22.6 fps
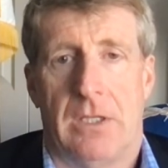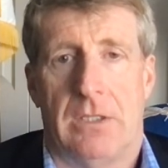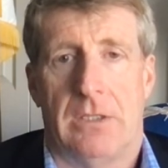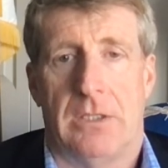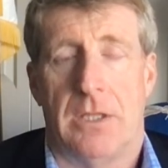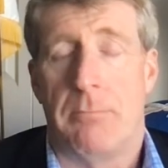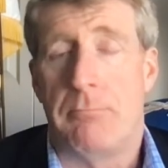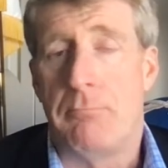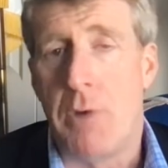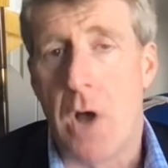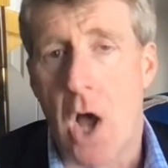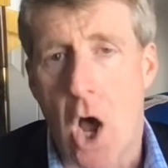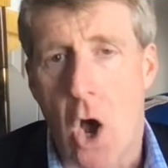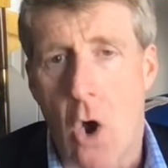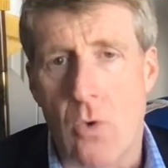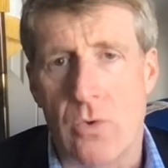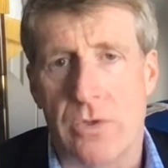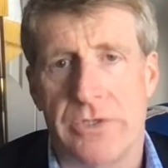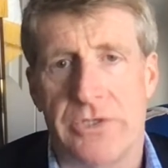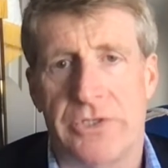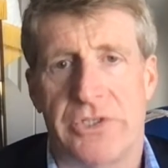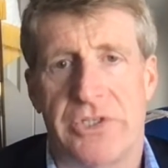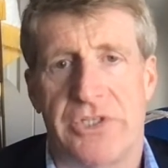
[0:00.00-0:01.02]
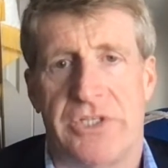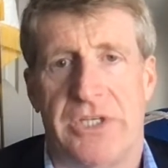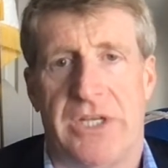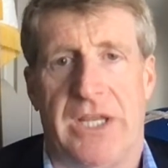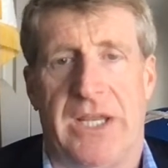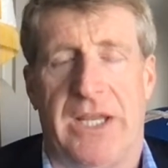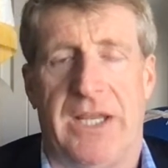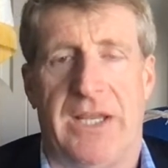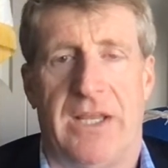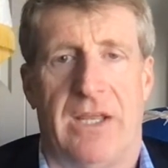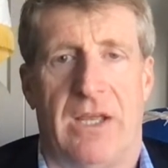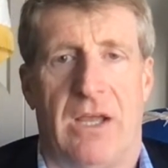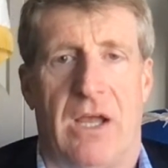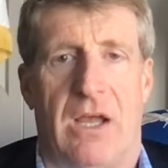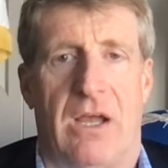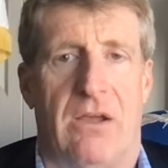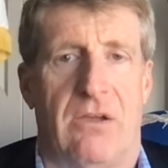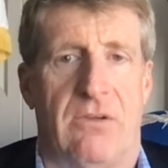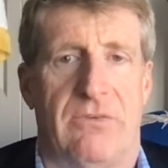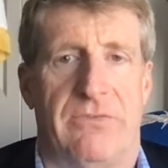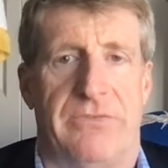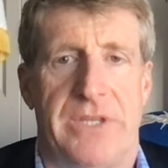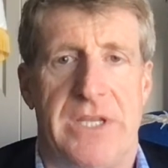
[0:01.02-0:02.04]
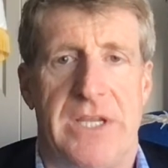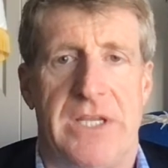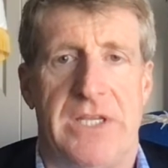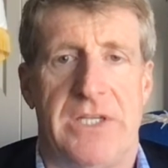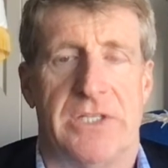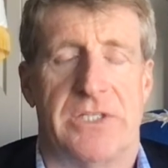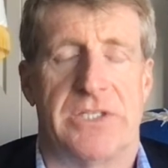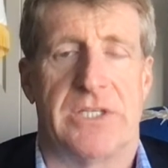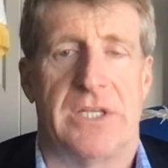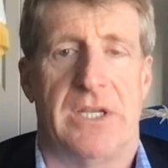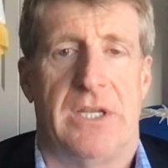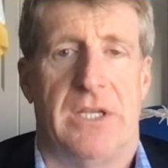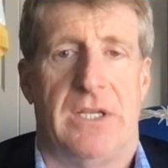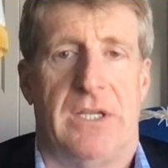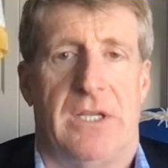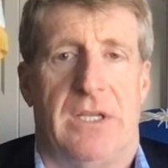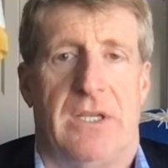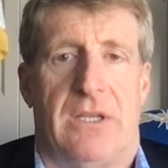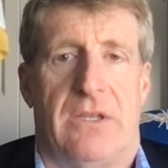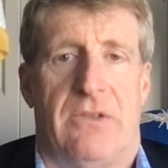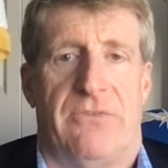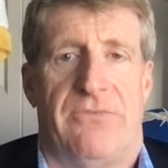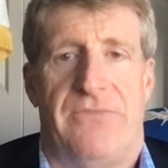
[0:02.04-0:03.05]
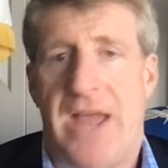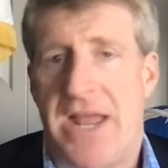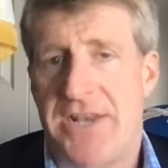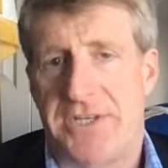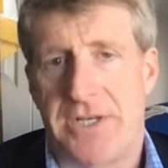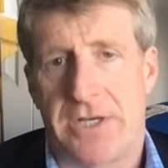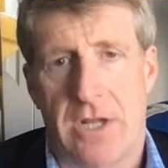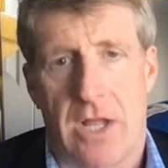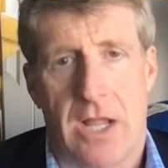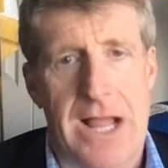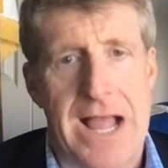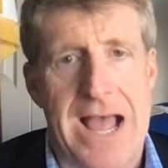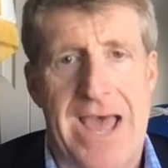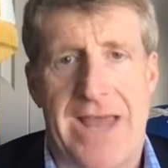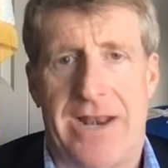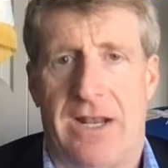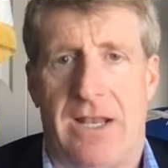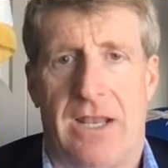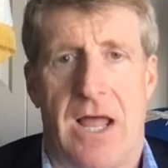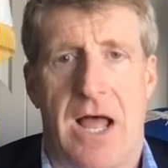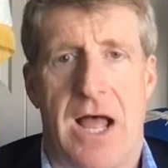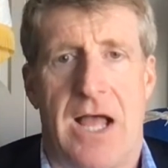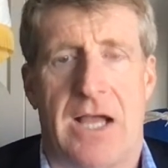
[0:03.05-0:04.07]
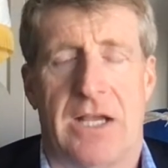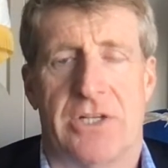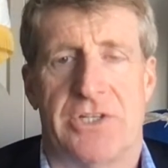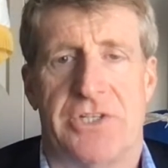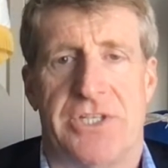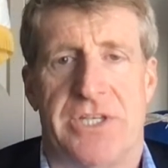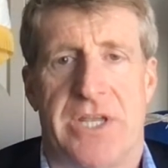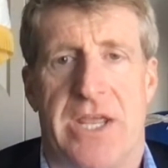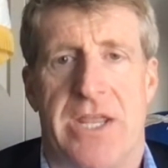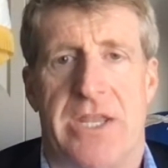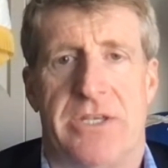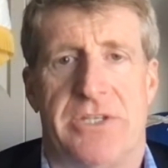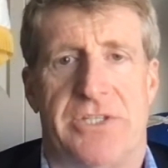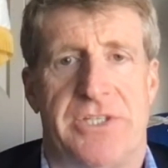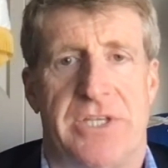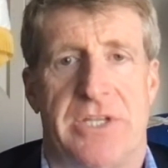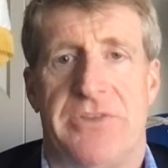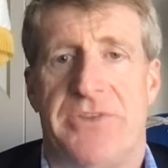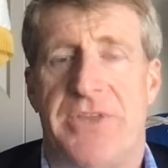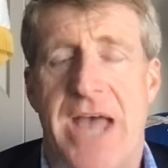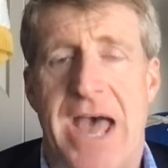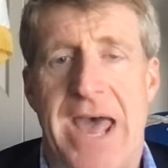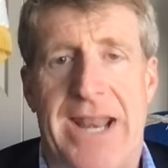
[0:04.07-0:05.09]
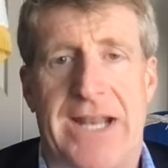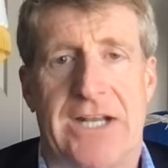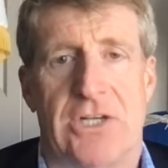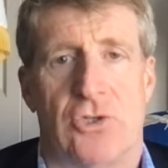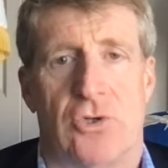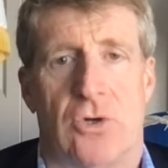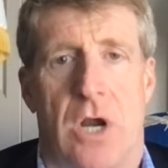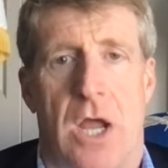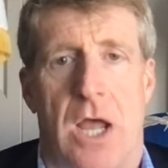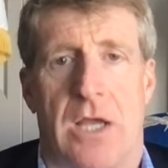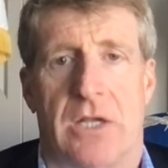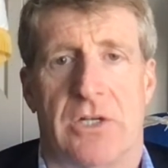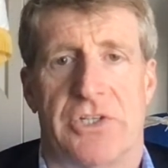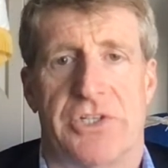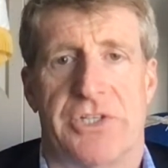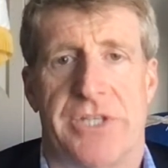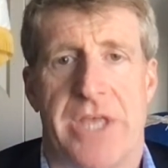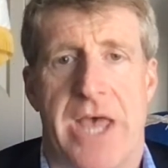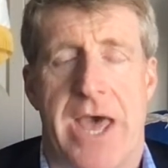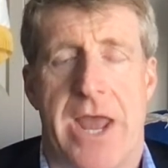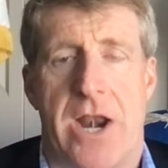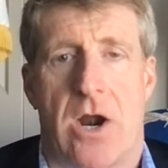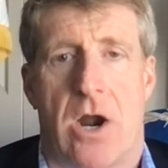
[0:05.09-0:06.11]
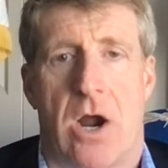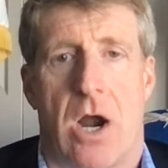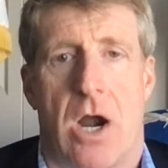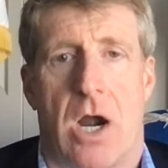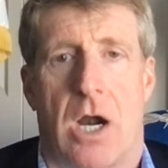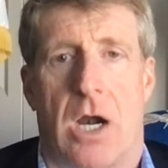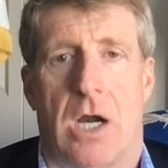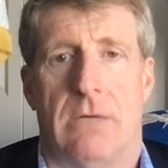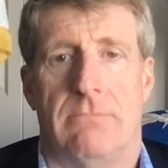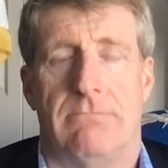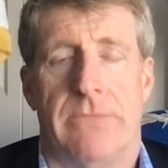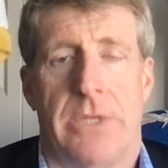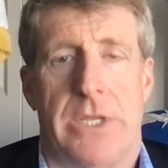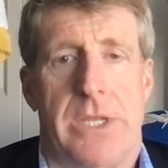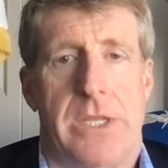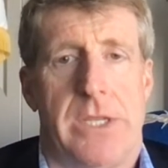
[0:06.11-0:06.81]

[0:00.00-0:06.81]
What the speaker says: The potency of these fentanyl analogs and synthetic drugs that are